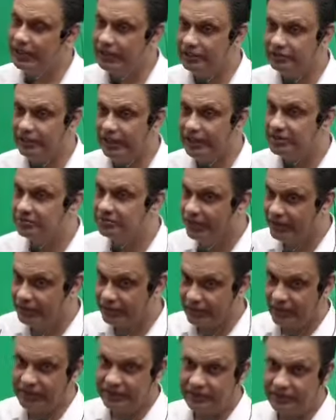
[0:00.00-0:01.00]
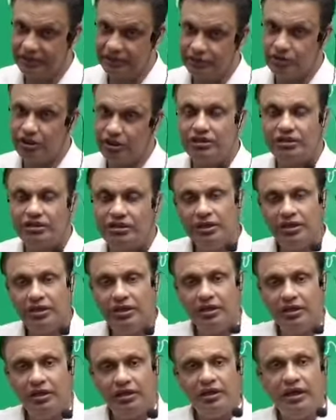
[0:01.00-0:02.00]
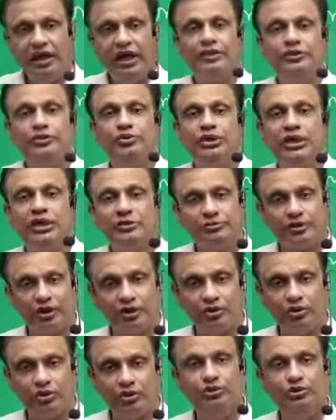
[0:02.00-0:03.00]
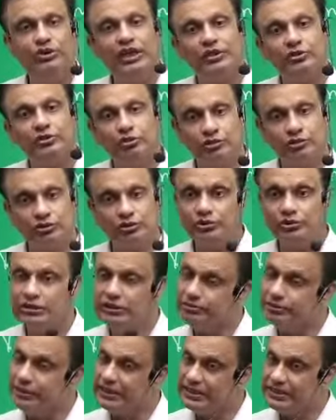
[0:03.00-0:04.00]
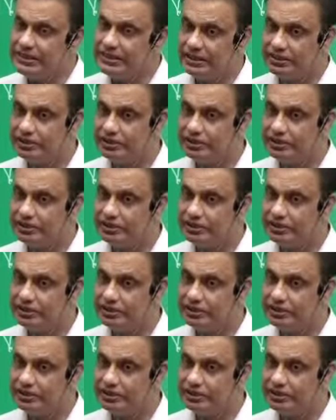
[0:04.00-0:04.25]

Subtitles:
at my right and wrong. And you can follow, you can go through a different set of